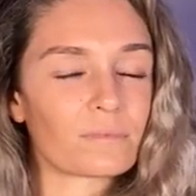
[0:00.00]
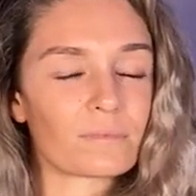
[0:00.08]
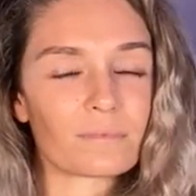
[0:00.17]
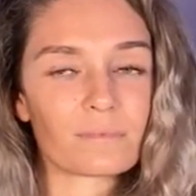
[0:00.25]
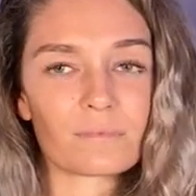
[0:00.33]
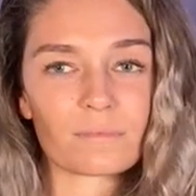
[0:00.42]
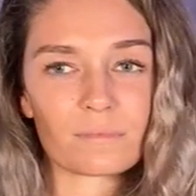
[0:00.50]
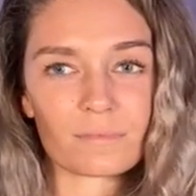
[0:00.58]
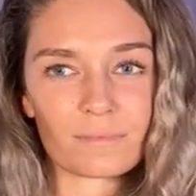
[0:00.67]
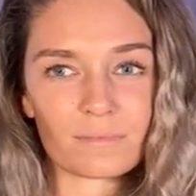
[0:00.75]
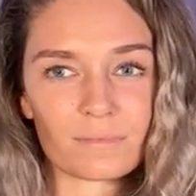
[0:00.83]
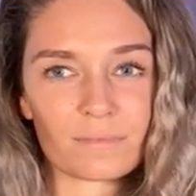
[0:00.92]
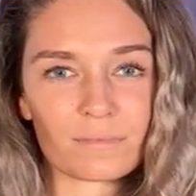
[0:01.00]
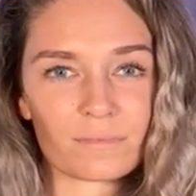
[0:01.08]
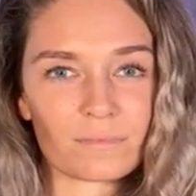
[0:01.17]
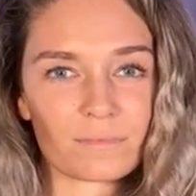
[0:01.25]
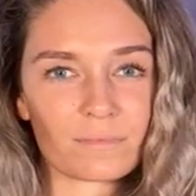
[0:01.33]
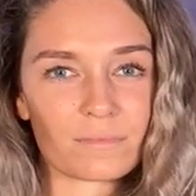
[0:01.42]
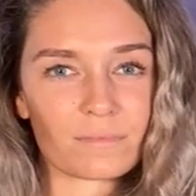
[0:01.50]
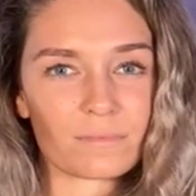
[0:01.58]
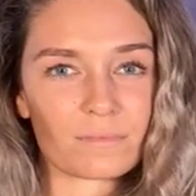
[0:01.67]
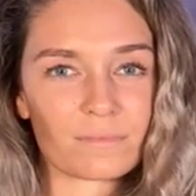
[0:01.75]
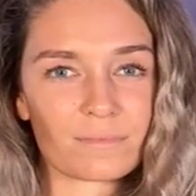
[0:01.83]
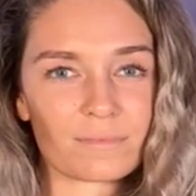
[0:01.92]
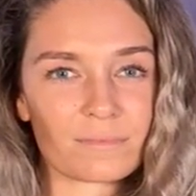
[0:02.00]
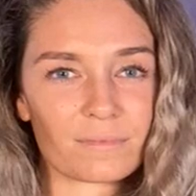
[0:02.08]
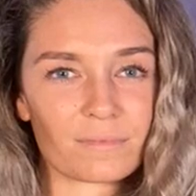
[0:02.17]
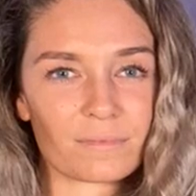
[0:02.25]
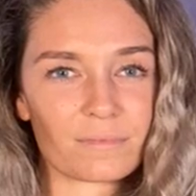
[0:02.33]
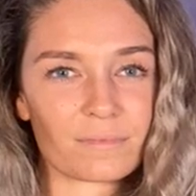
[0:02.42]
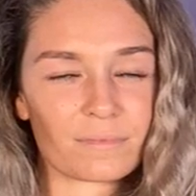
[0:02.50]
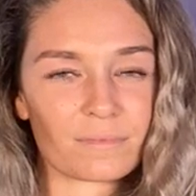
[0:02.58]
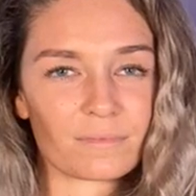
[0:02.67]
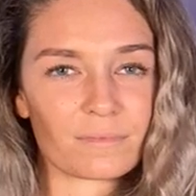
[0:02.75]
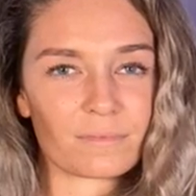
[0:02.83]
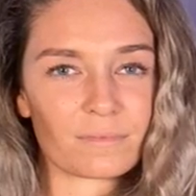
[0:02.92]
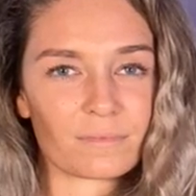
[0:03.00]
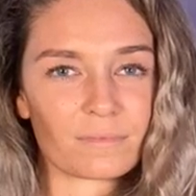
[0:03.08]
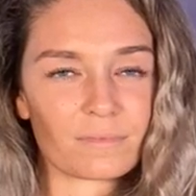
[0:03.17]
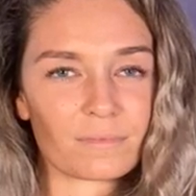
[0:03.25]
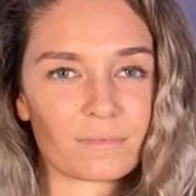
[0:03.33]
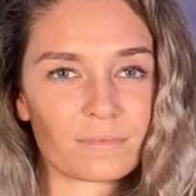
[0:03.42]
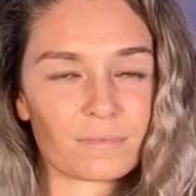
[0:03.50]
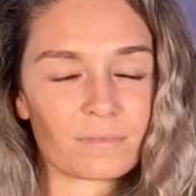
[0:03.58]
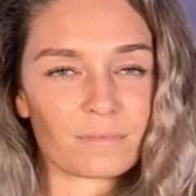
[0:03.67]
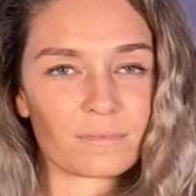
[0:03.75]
(silent)